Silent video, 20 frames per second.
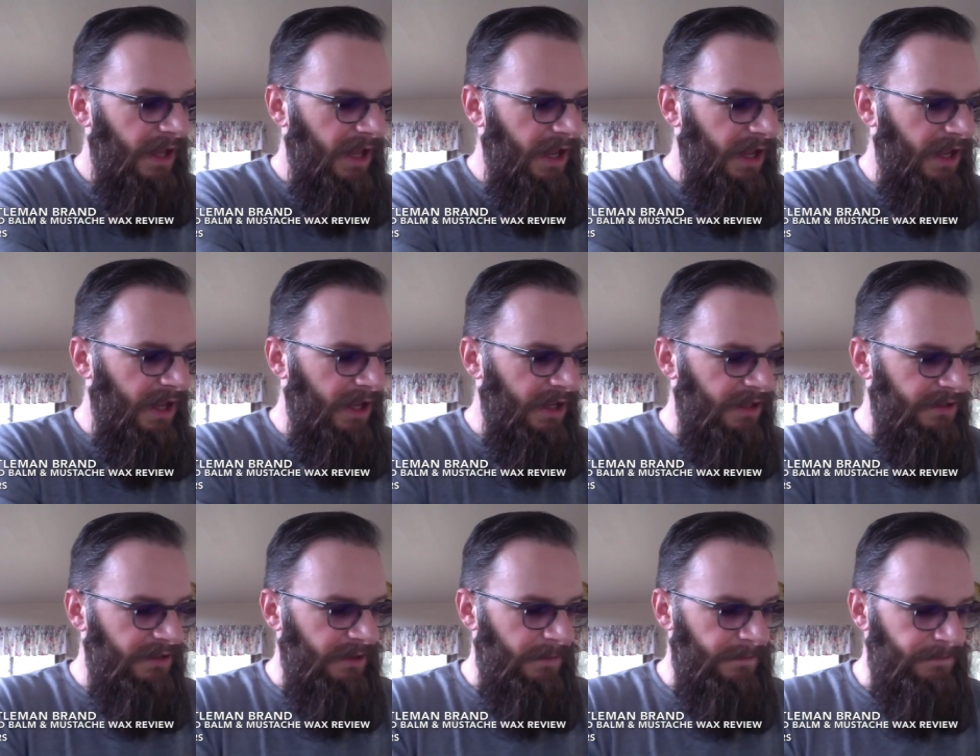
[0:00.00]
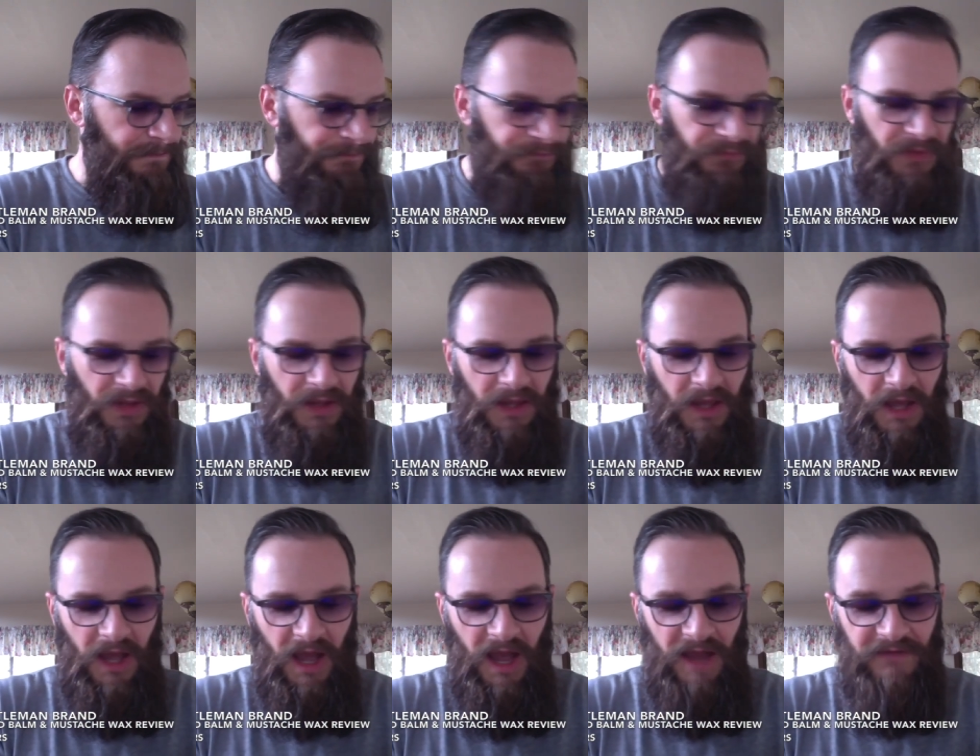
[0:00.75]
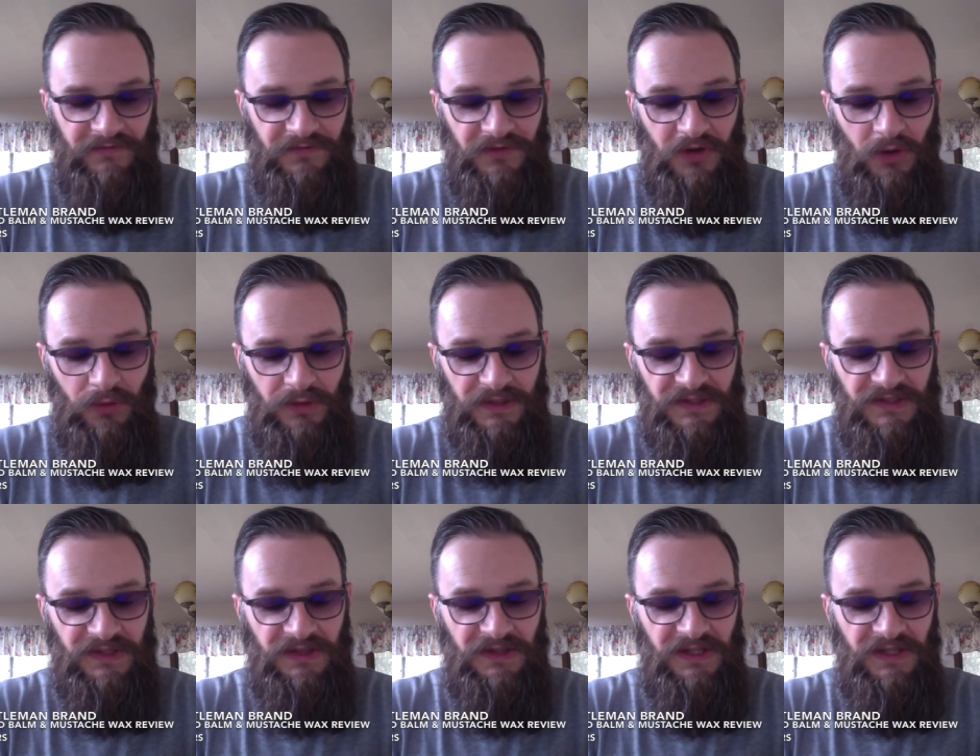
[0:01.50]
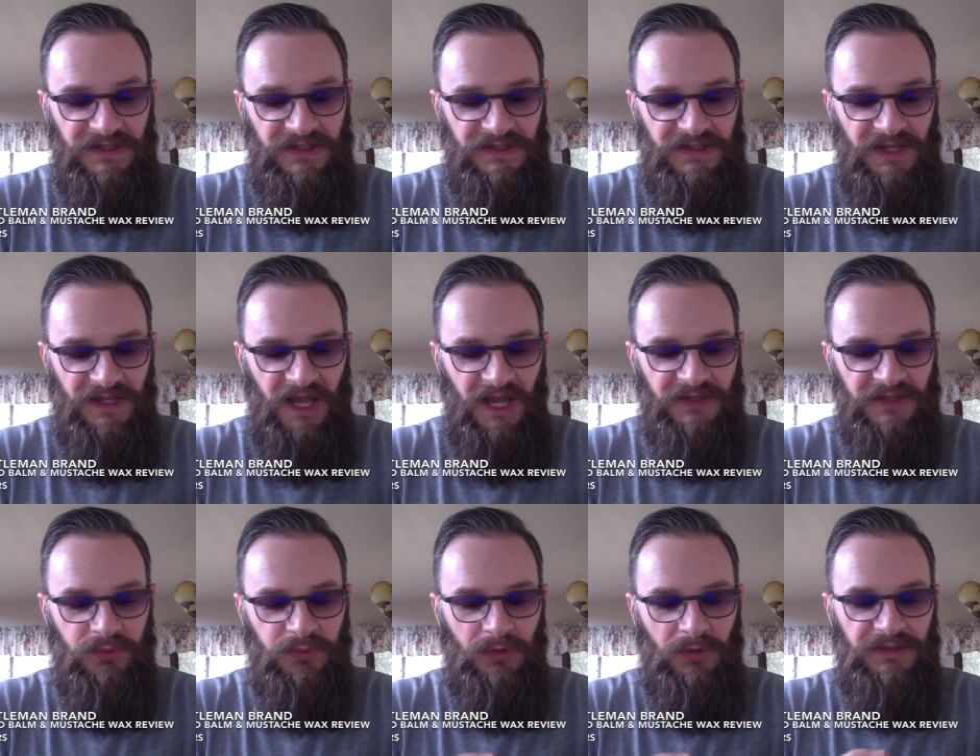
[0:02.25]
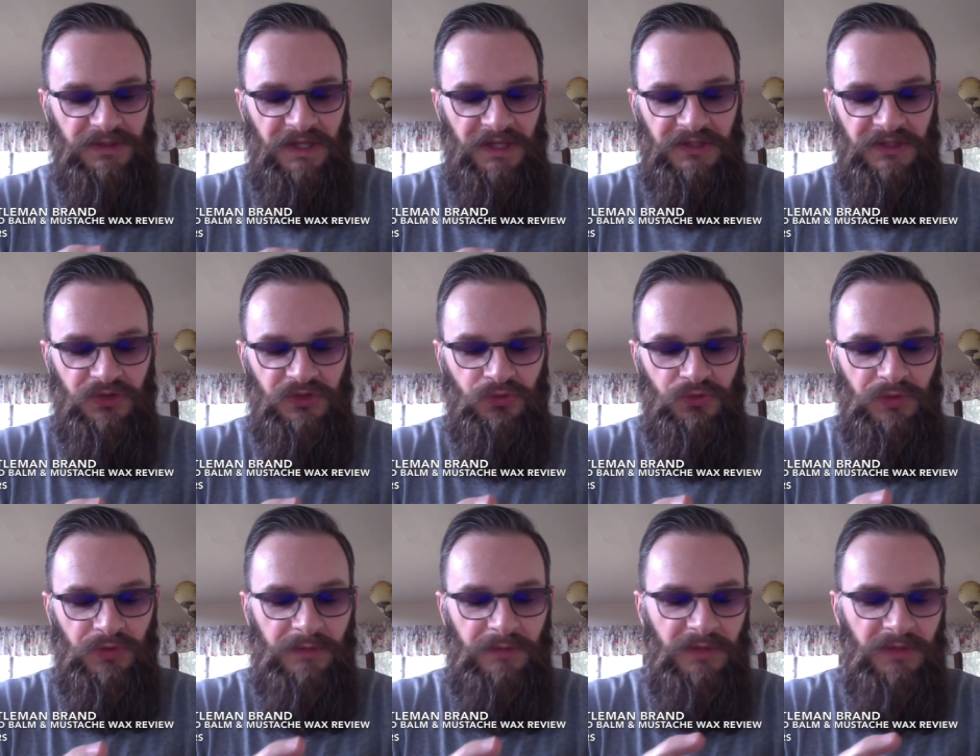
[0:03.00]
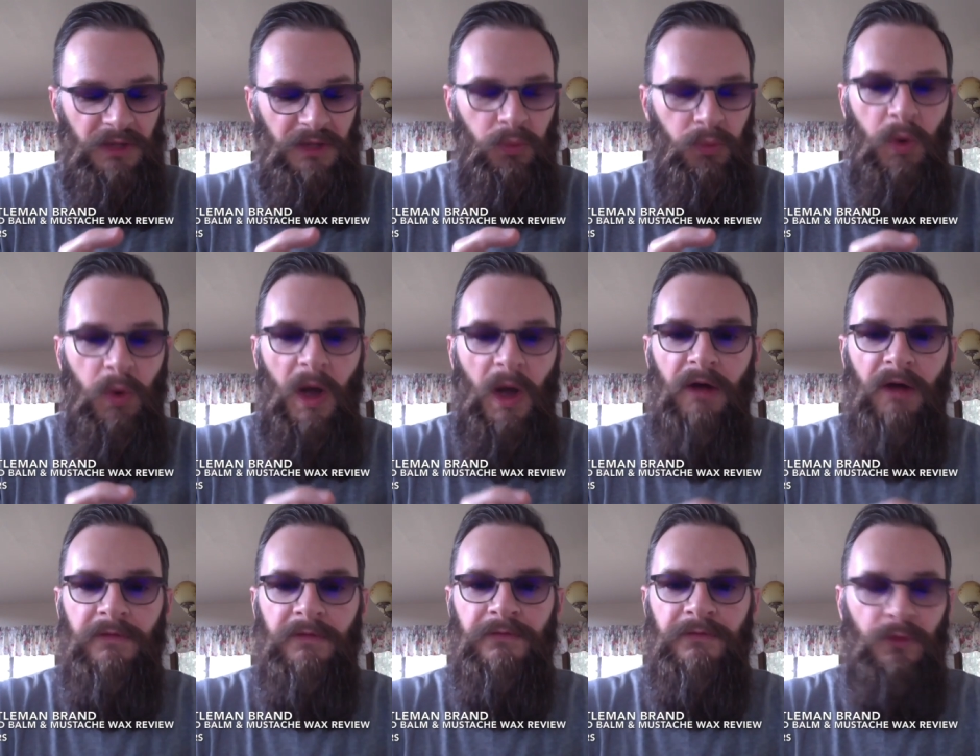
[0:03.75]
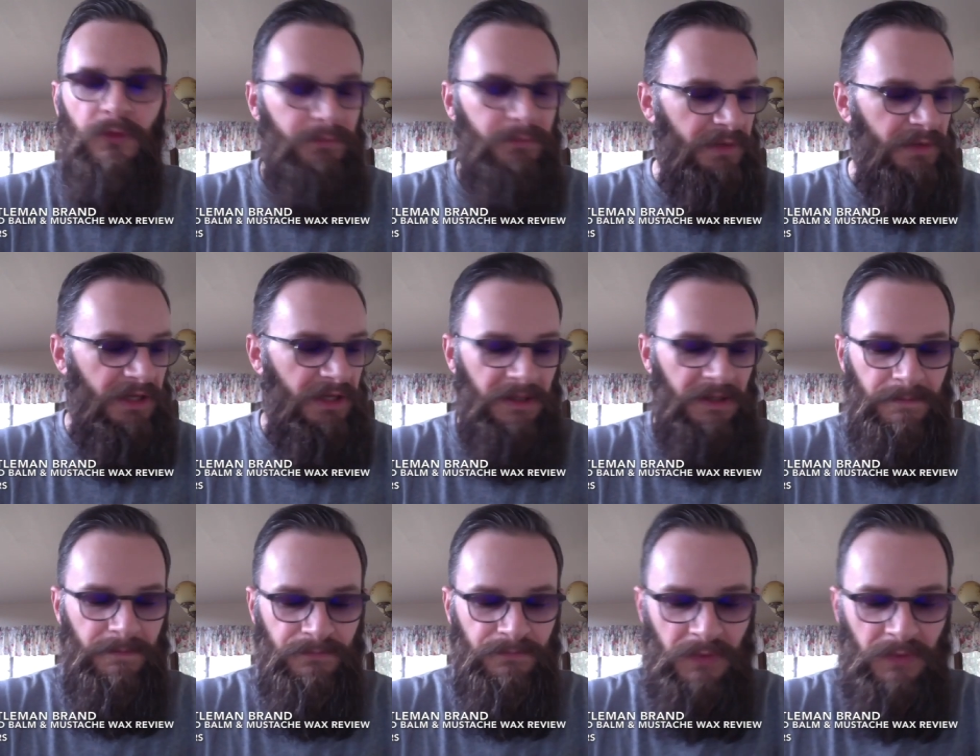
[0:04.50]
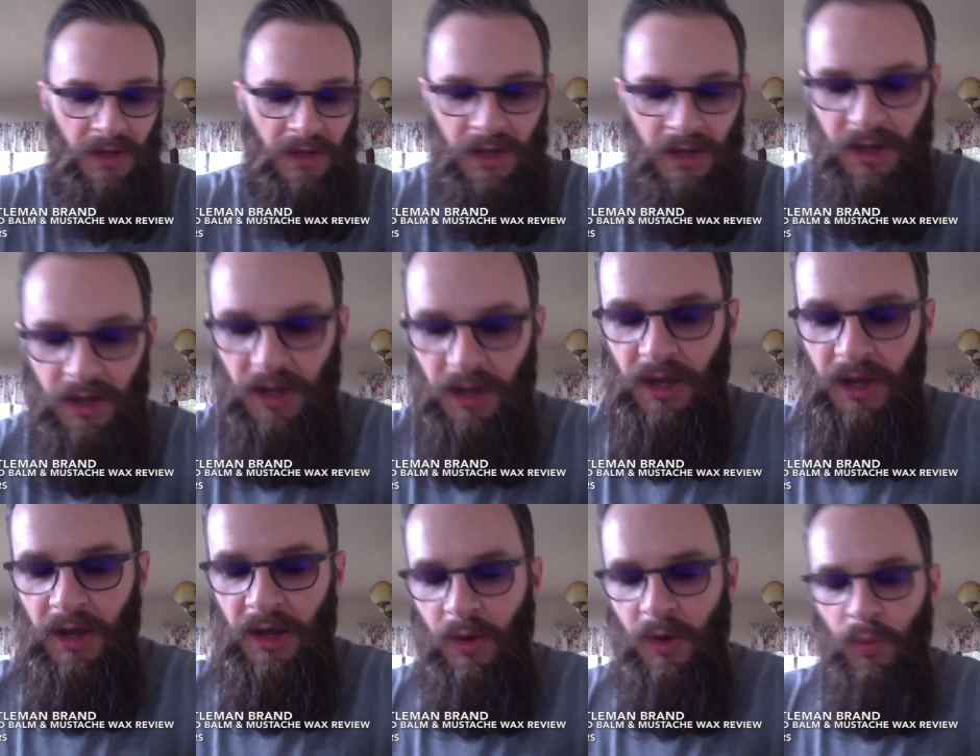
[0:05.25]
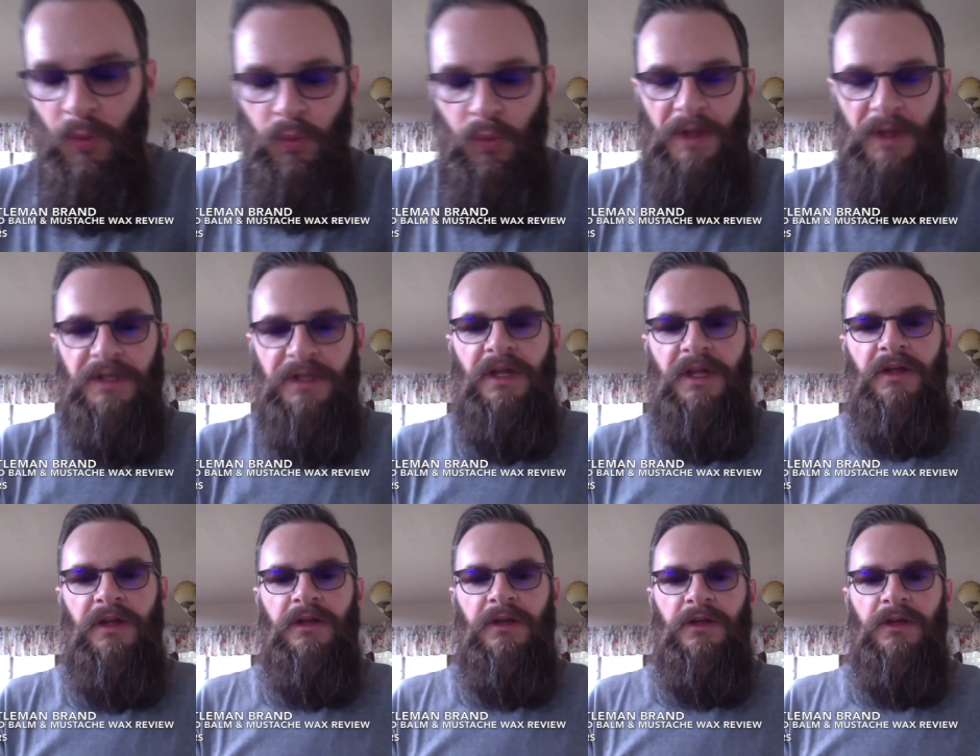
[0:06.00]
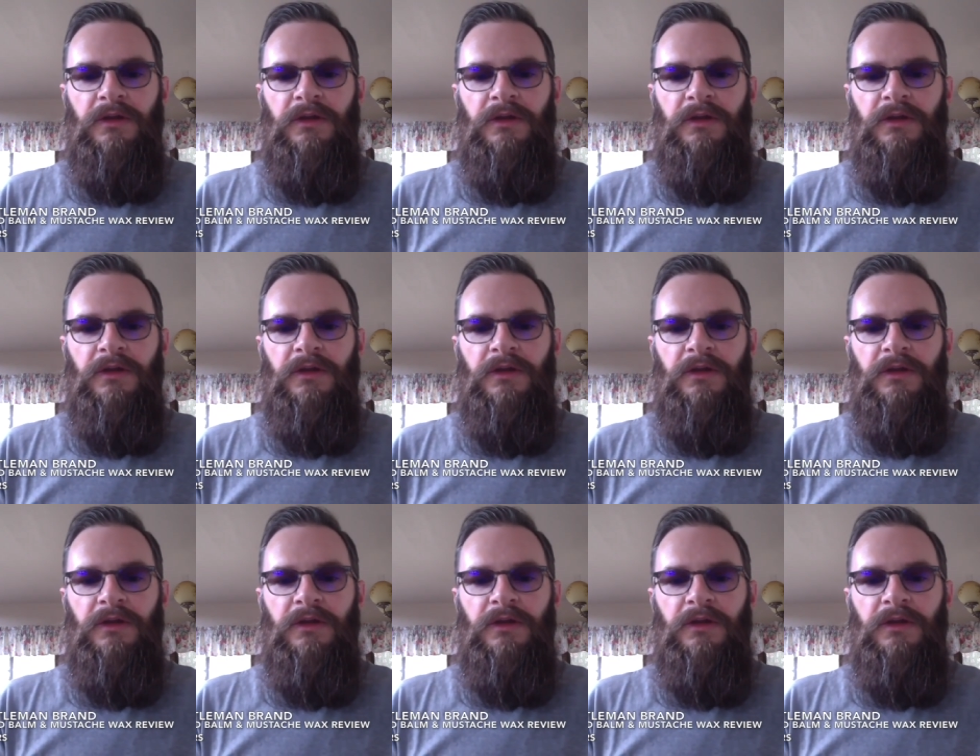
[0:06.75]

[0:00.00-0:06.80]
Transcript: And I've noticed this has worked extremely well for me when